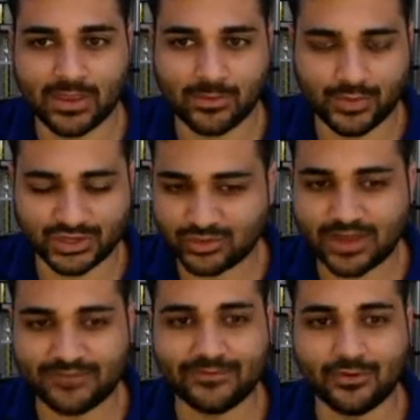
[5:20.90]
Bishop
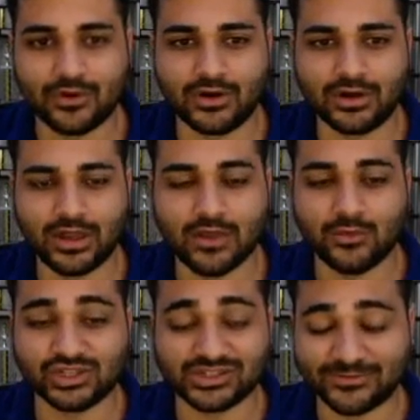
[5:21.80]
f4,
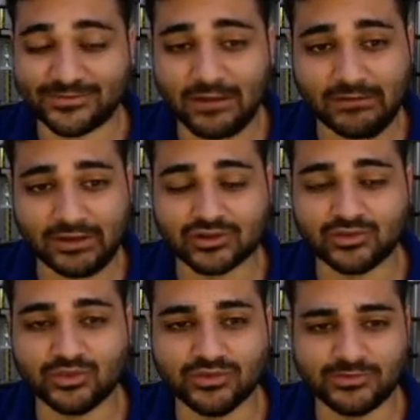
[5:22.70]
which is a very
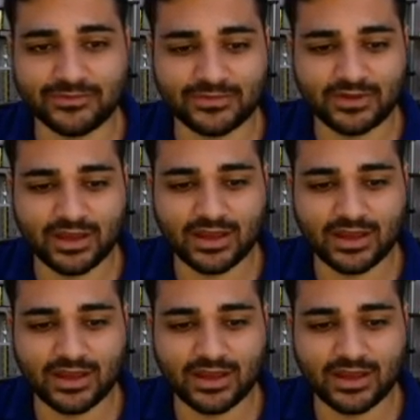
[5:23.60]
good move.